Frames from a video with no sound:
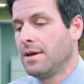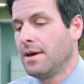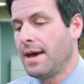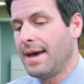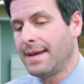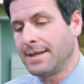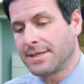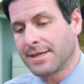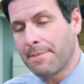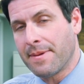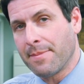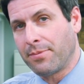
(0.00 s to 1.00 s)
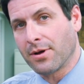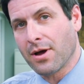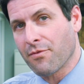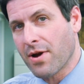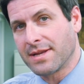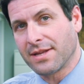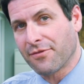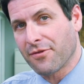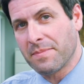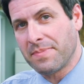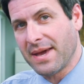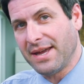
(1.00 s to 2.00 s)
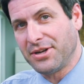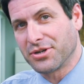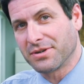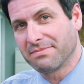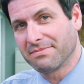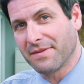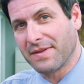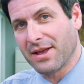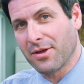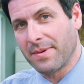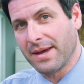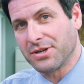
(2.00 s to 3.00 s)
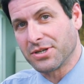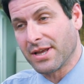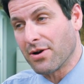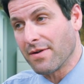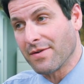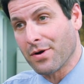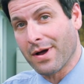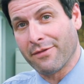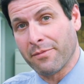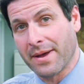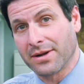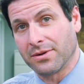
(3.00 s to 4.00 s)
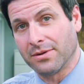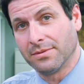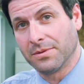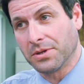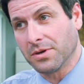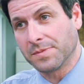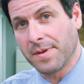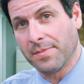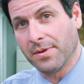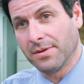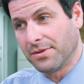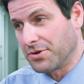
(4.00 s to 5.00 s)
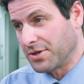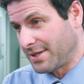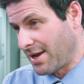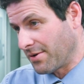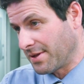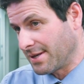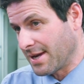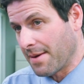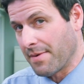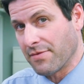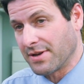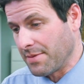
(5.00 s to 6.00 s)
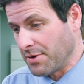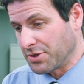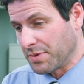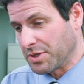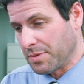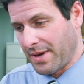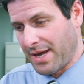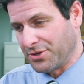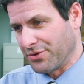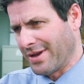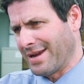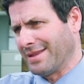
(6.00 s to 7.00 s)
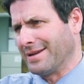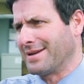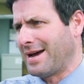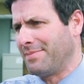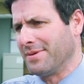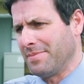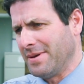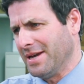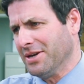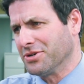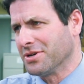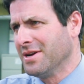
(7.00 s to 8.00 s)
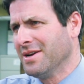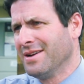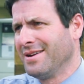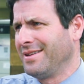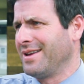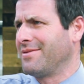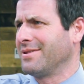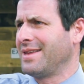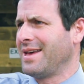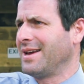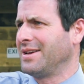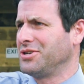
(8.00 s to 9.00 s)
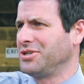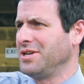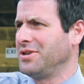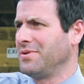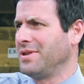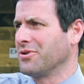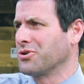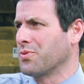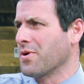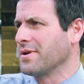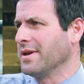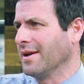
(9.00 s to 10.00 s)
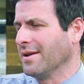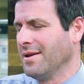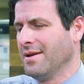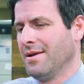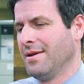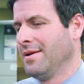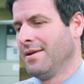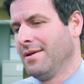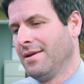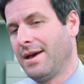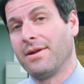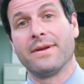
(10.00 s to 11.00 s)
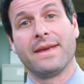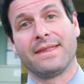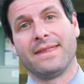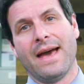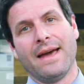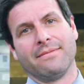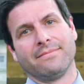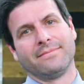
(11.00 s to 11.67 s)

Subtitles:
And some people get right to the front page of the Yellow Pages. They don't even go alphabetical with those people. They're just there at the top. Every time you switch the page, they're like at the top of the page. Like, what the heck is she doing there twerking? I don't get that.